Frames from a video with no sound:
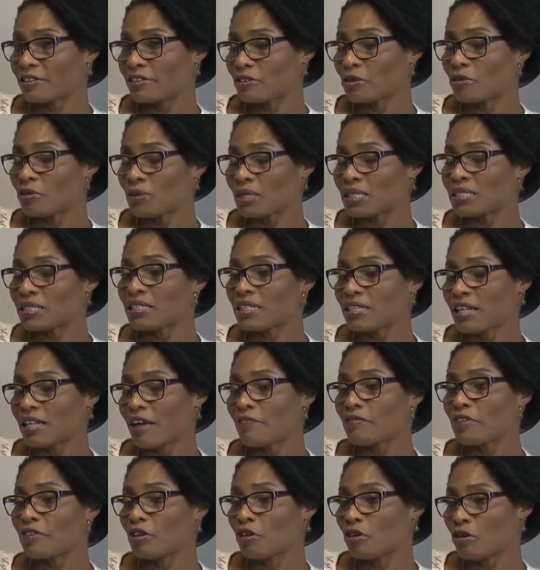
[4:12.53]
So we still
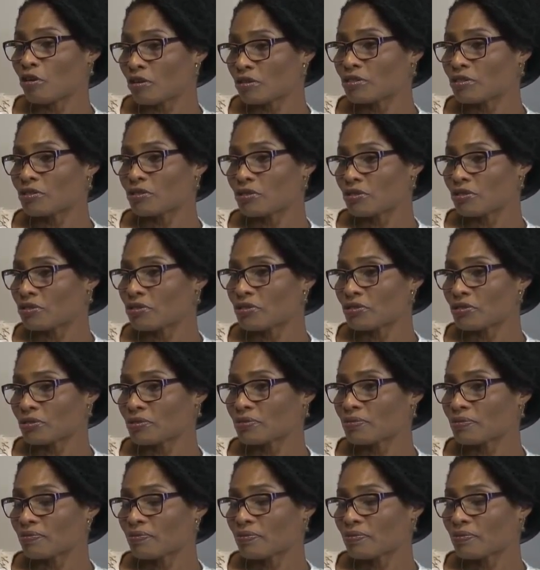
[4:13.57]
have a lot to do.